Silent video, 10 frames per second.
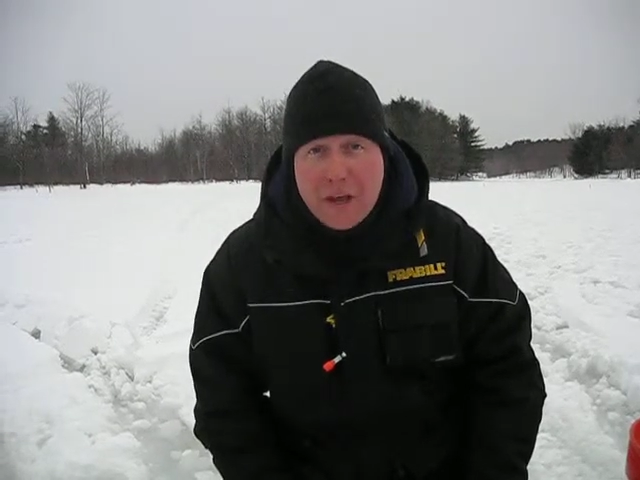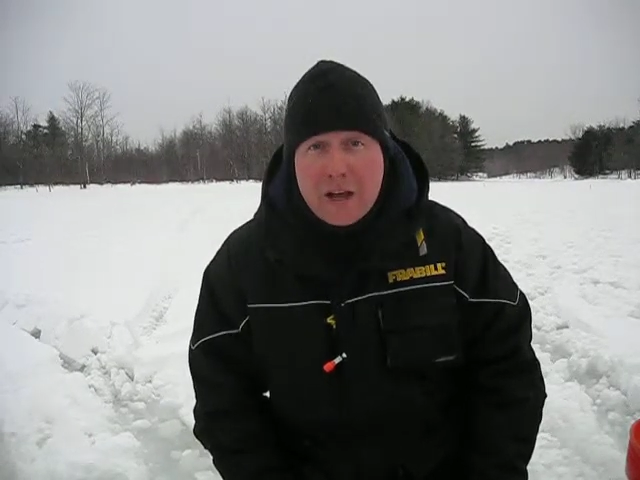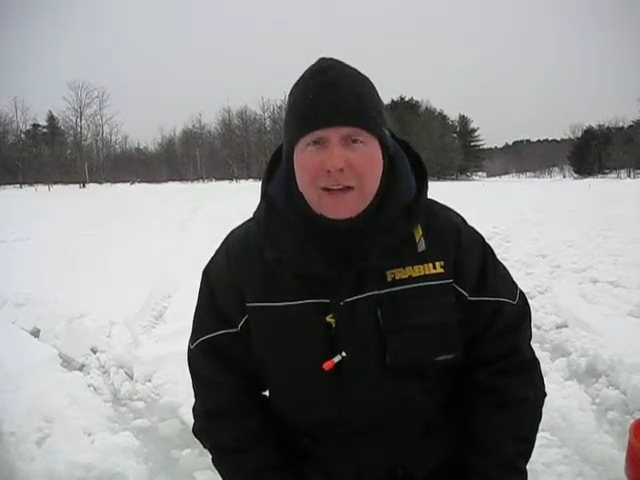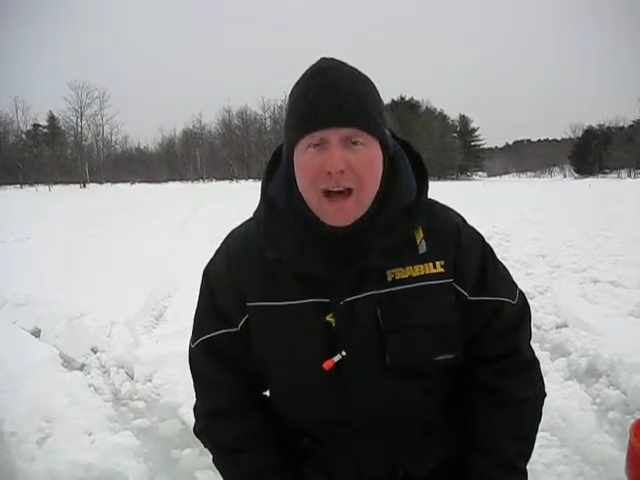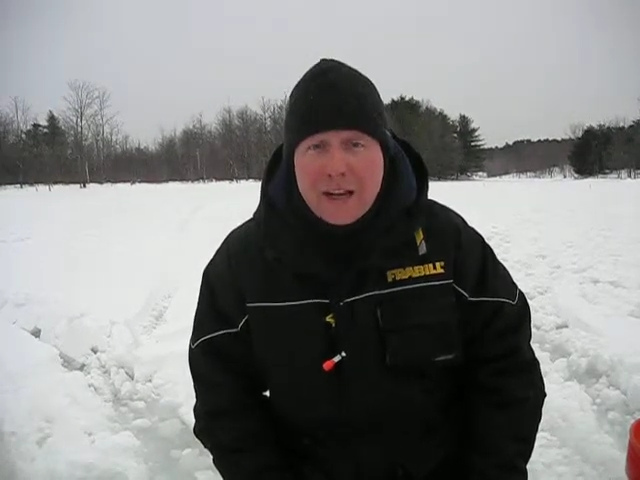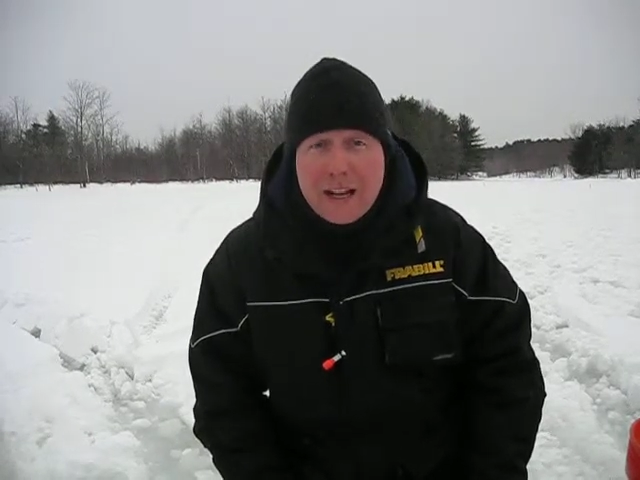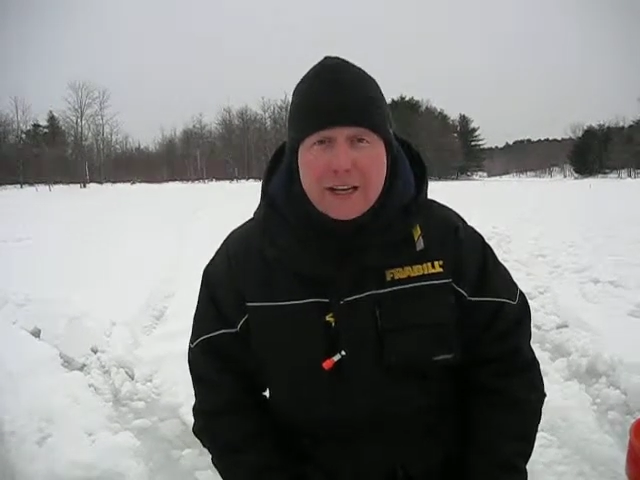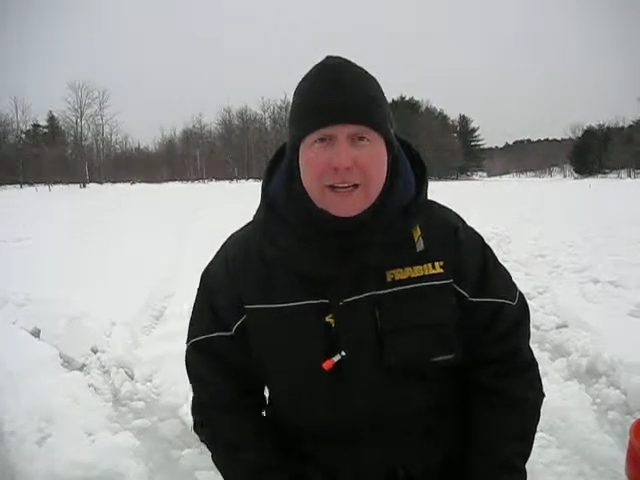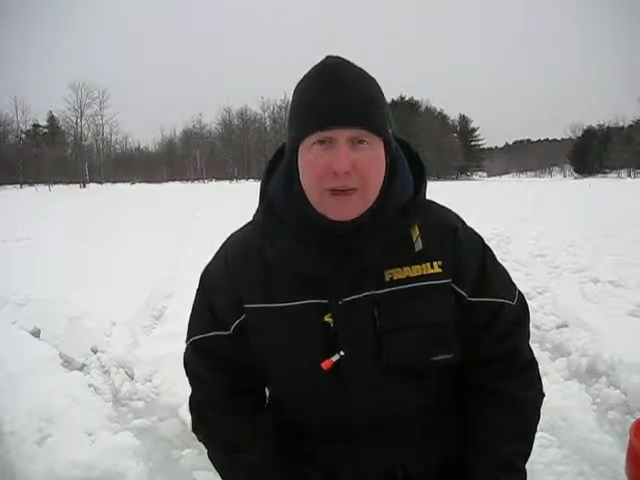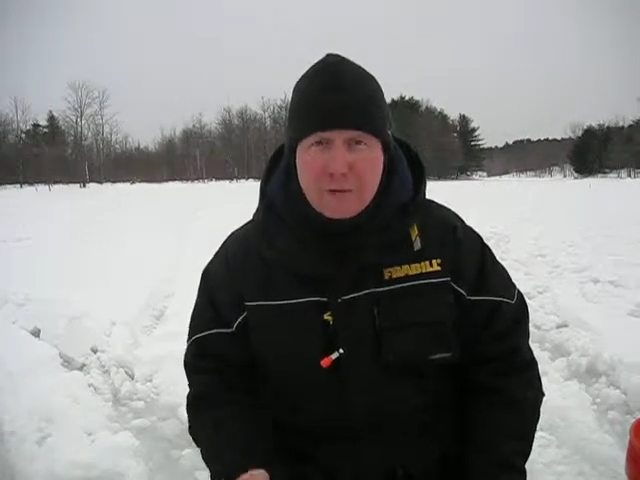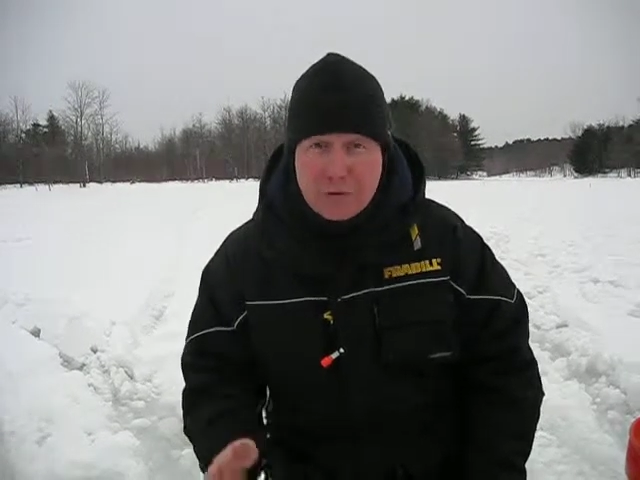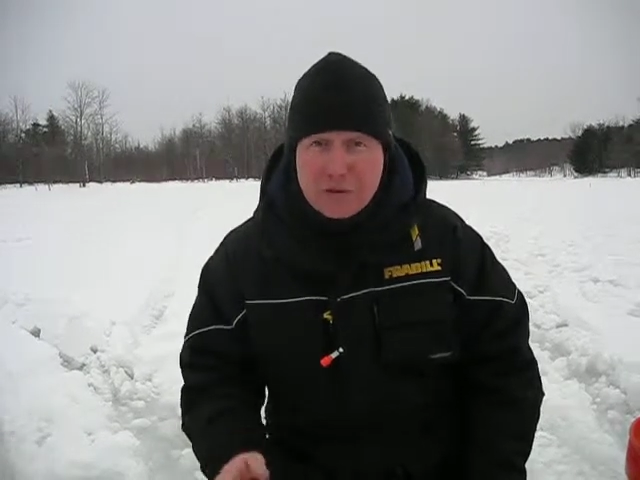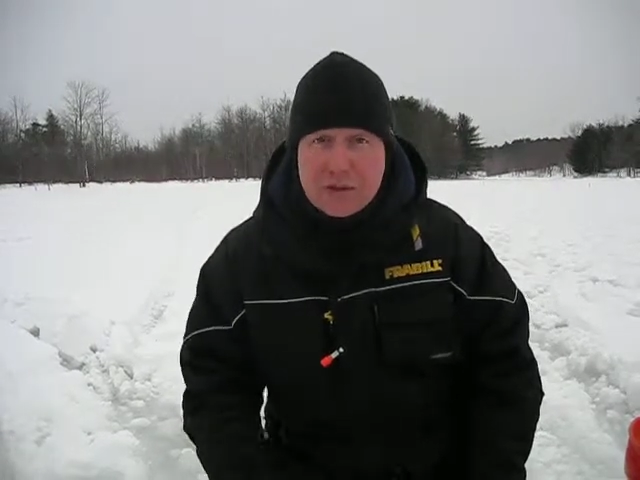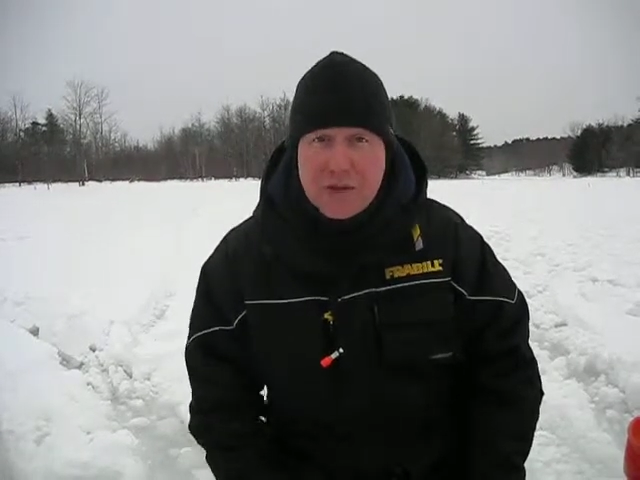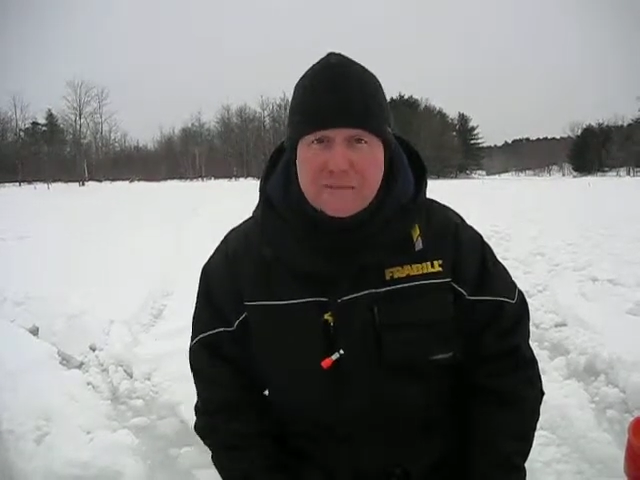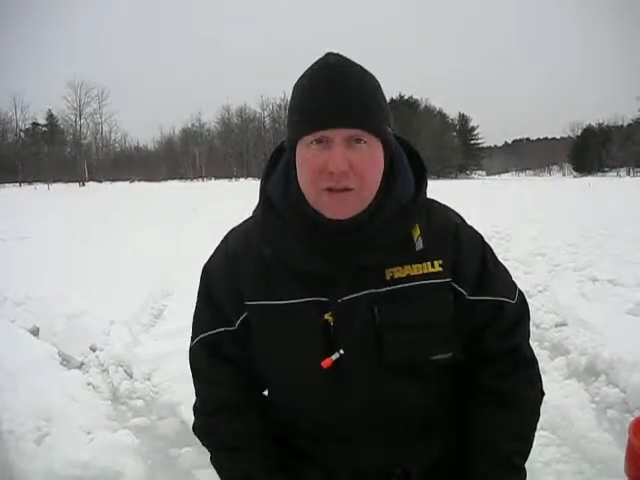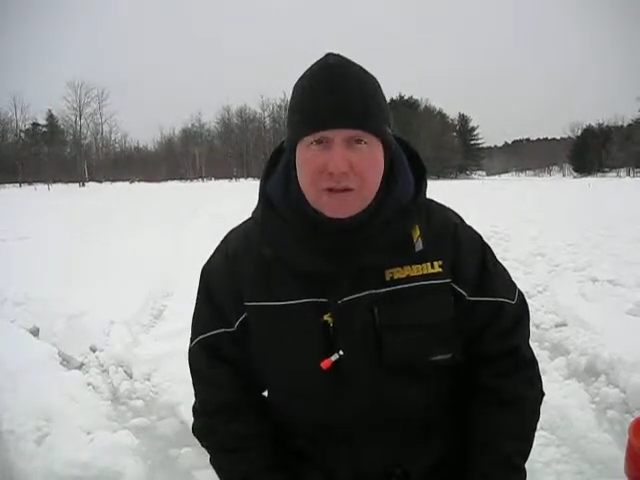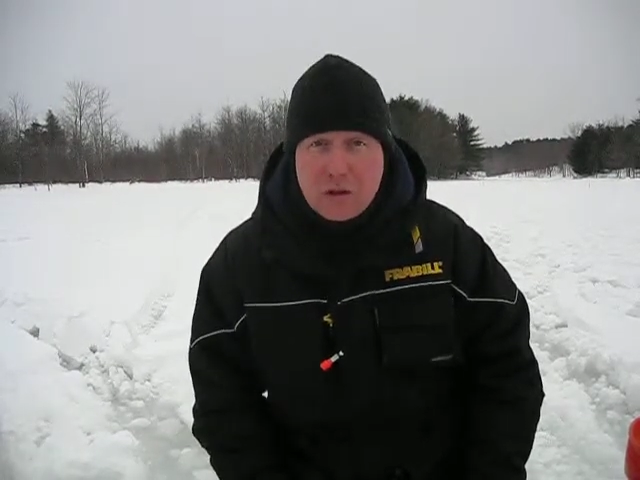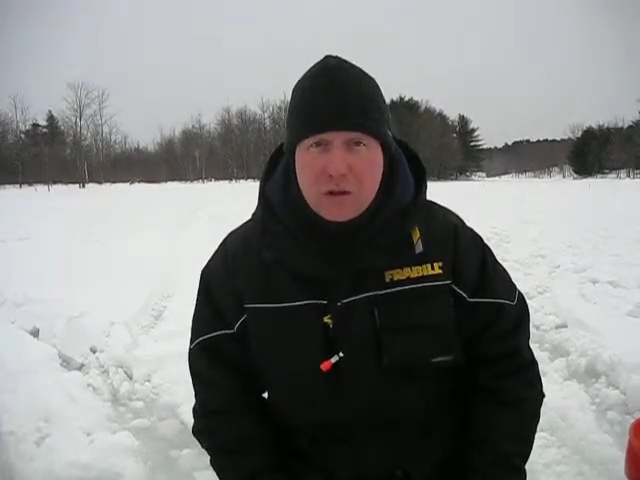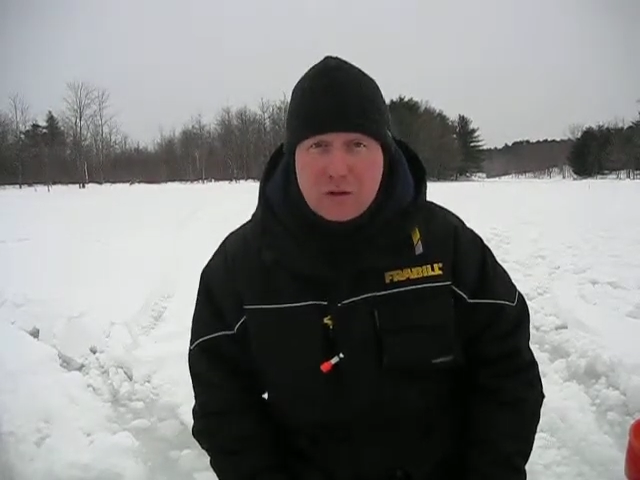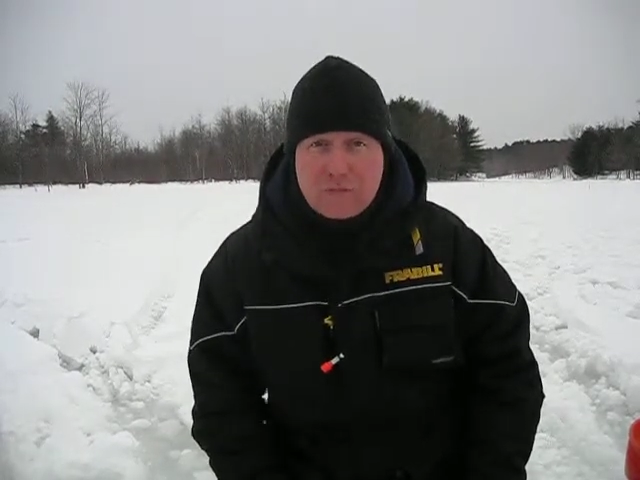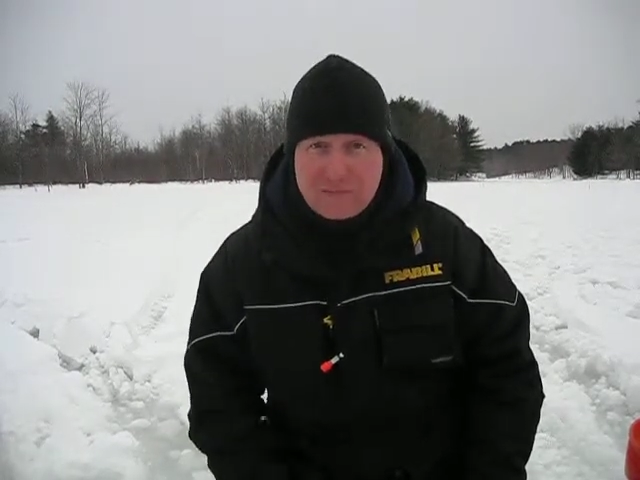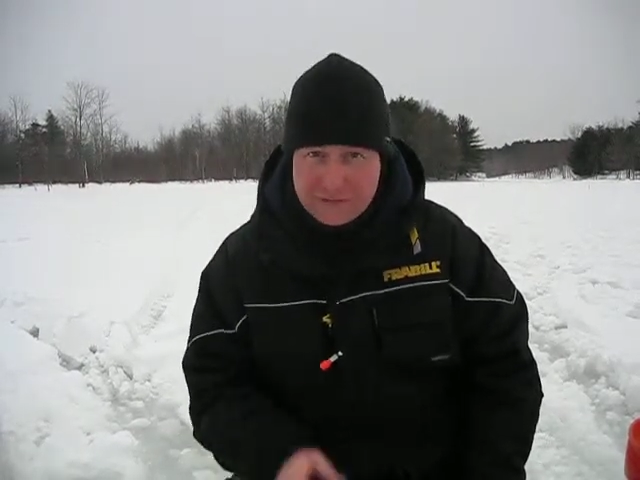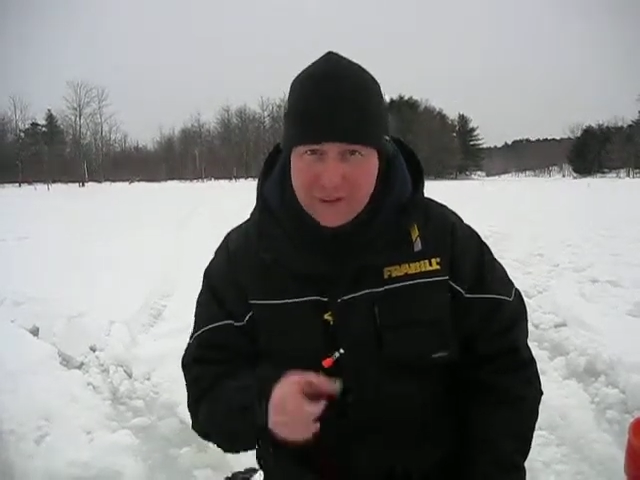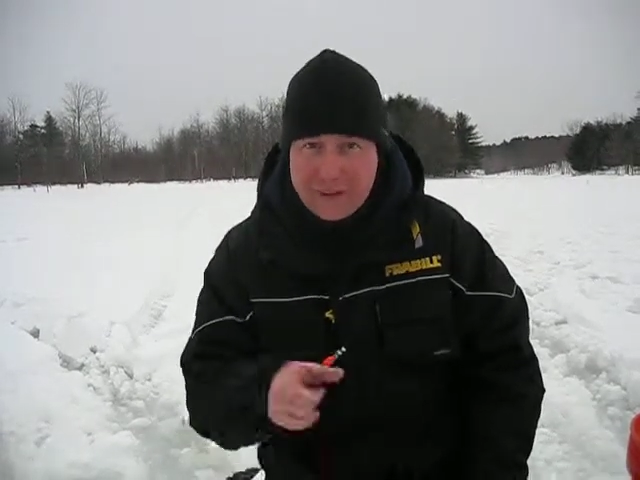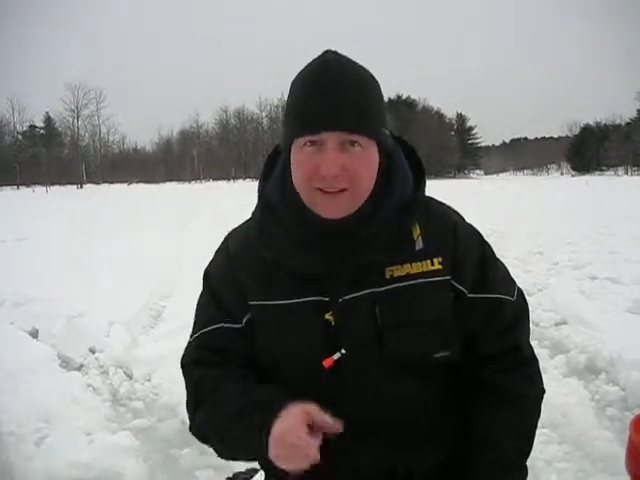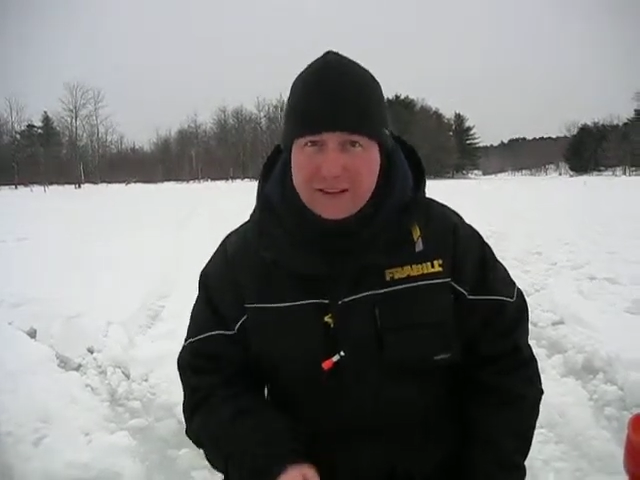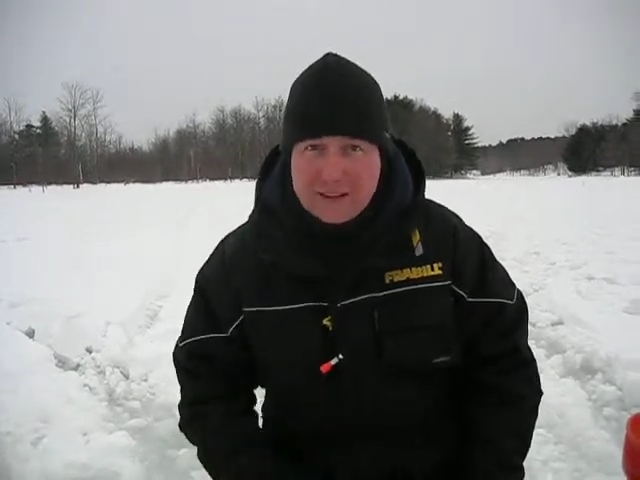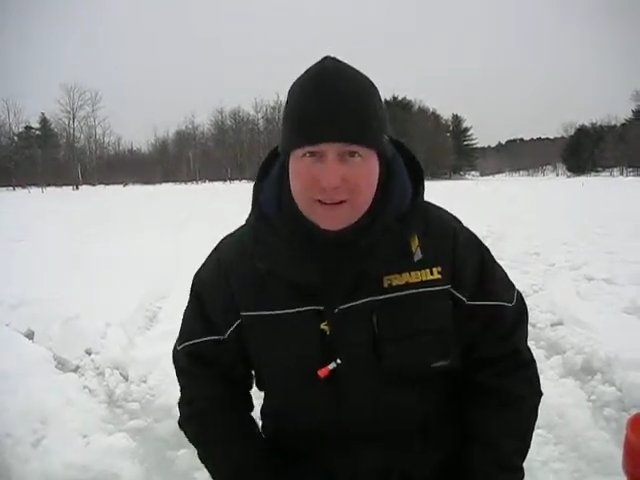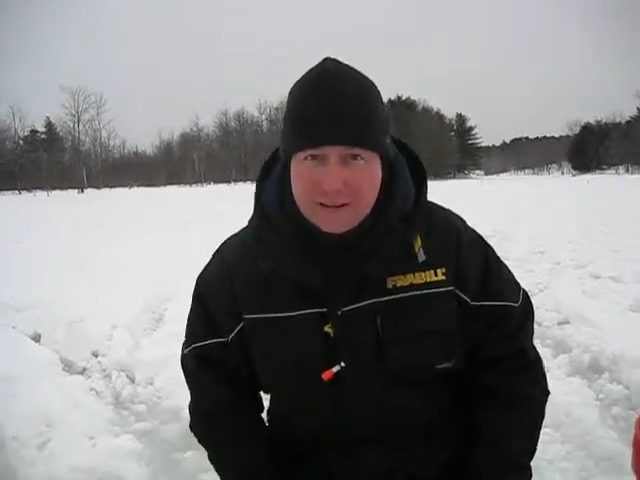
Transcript: 980 WCAP Lowell. Take it easy.